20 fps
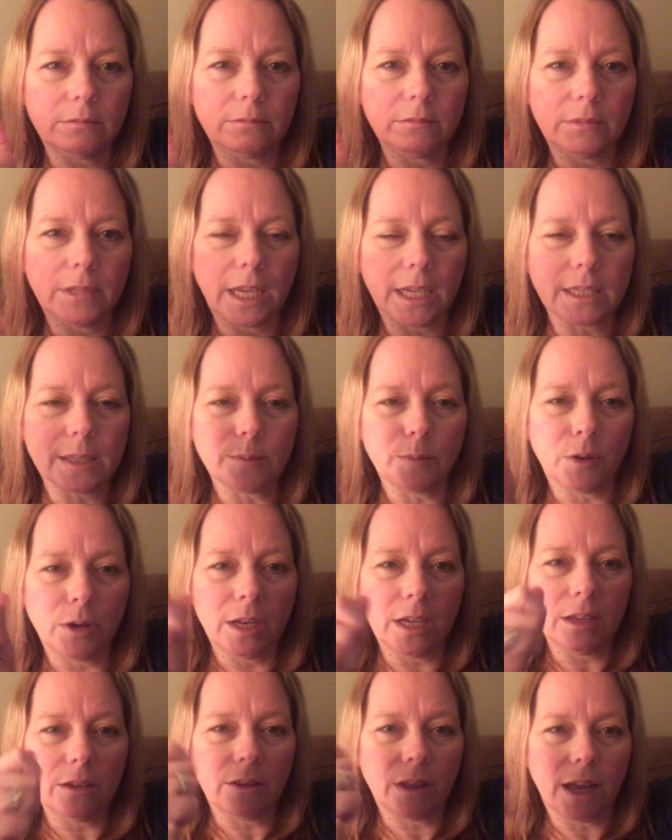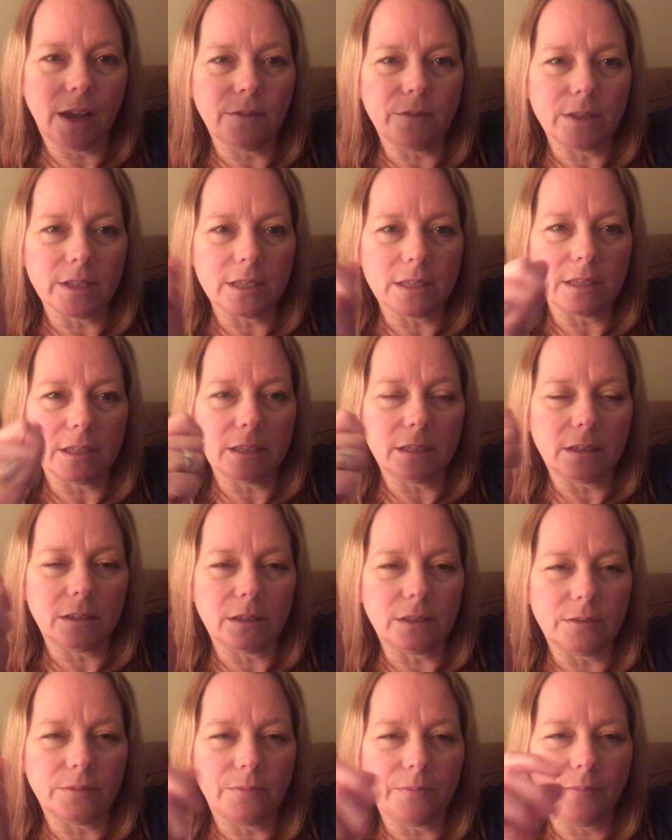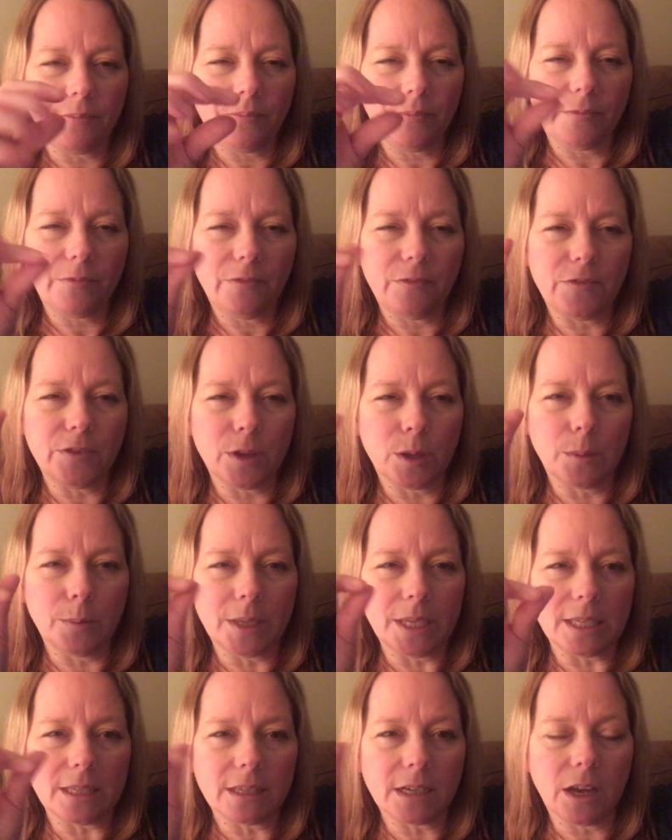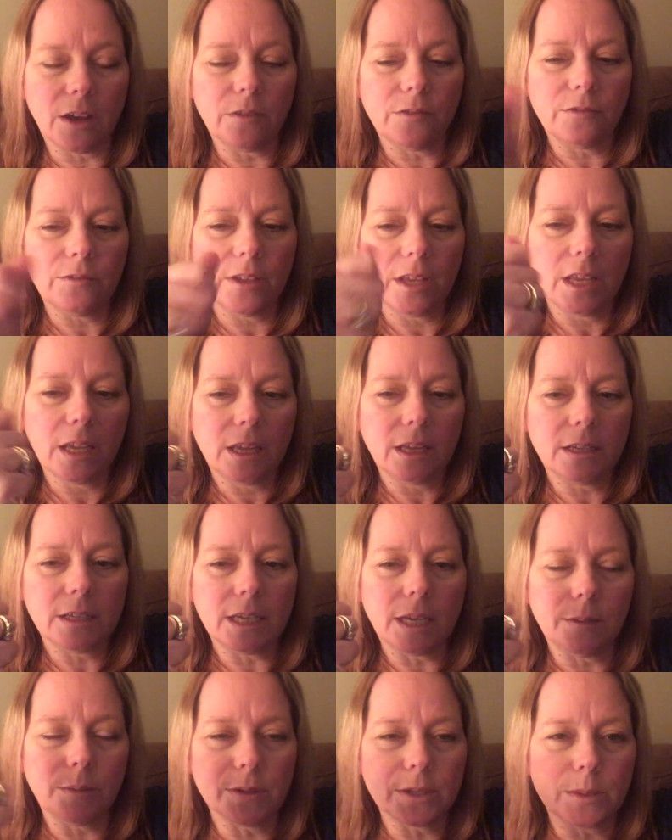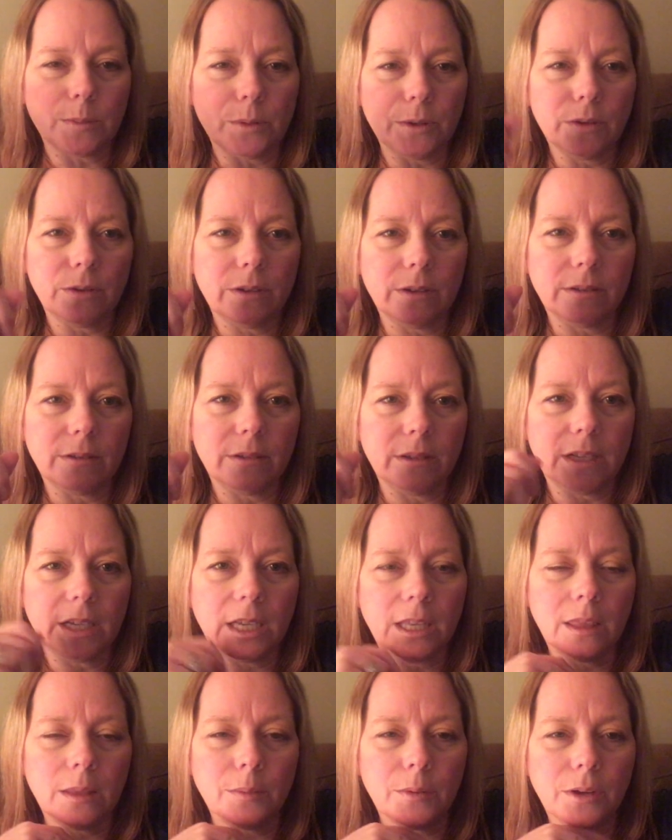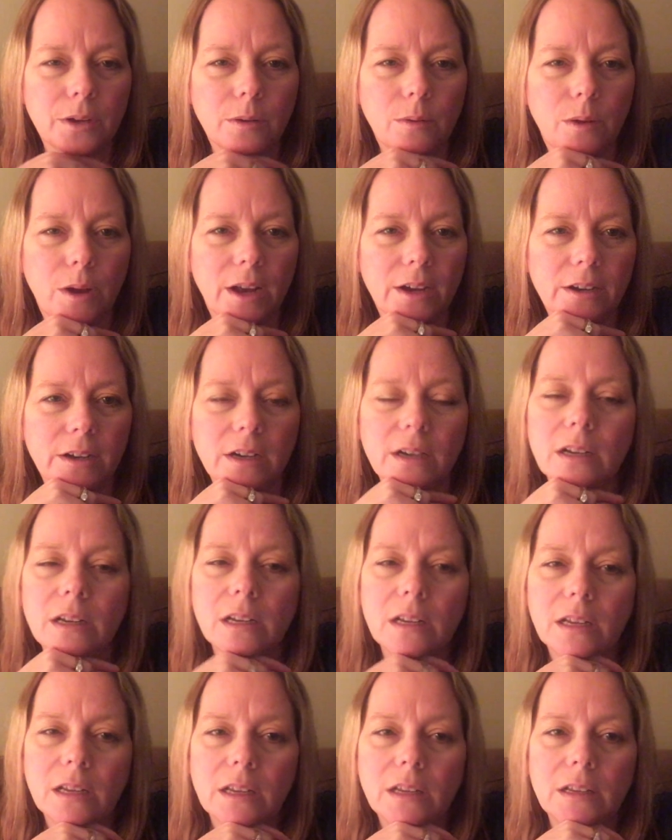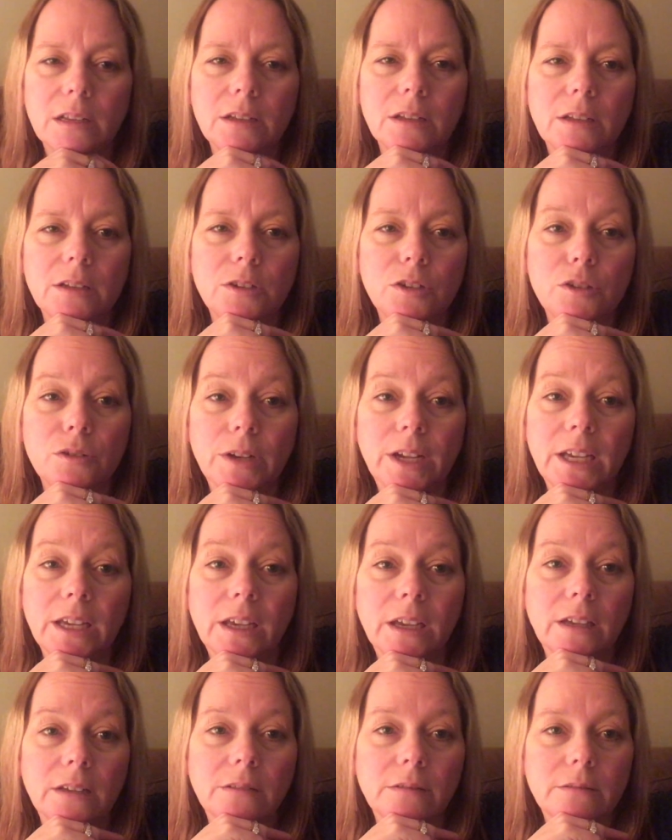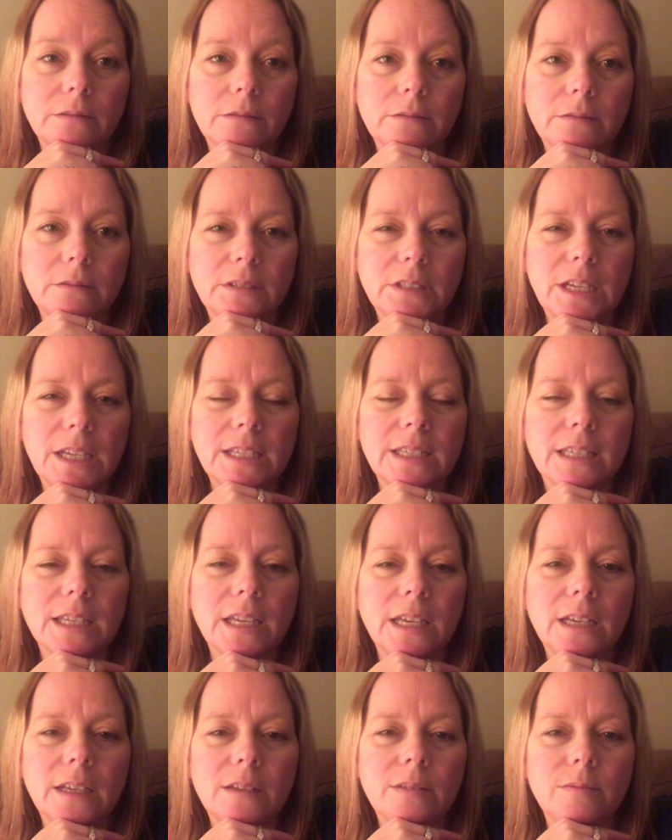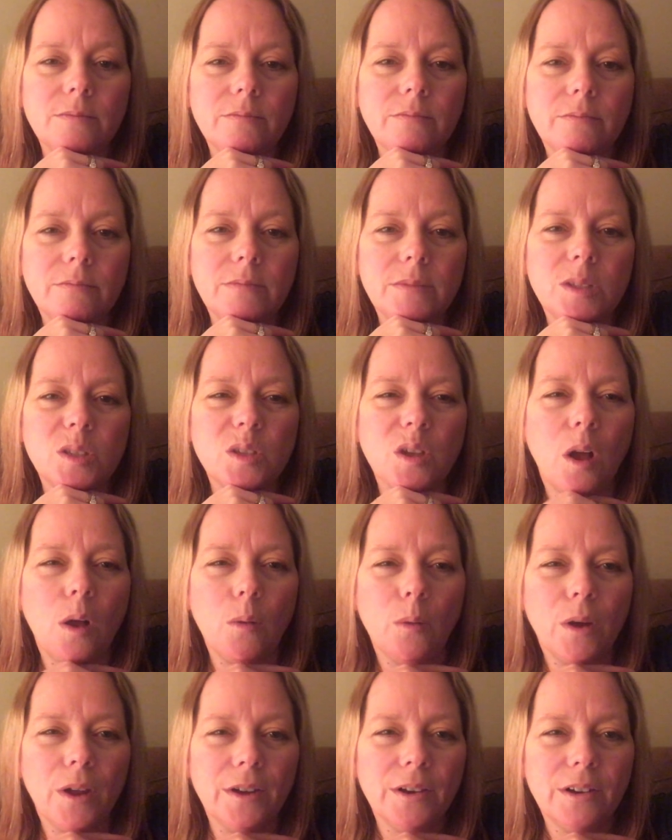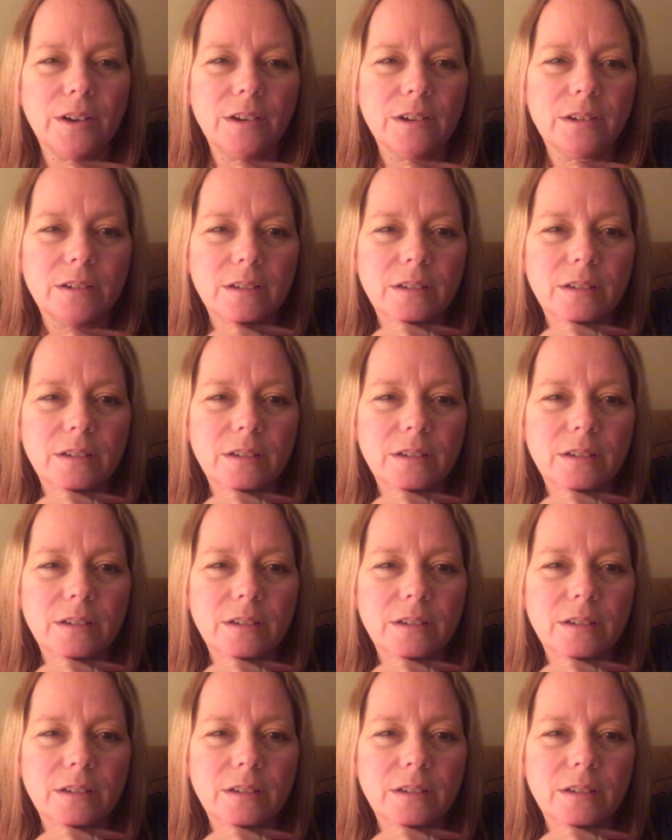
Next morning you'll have this little filmy stuff, tablespoon in the Brita water. Drink it. Tastes like salt water,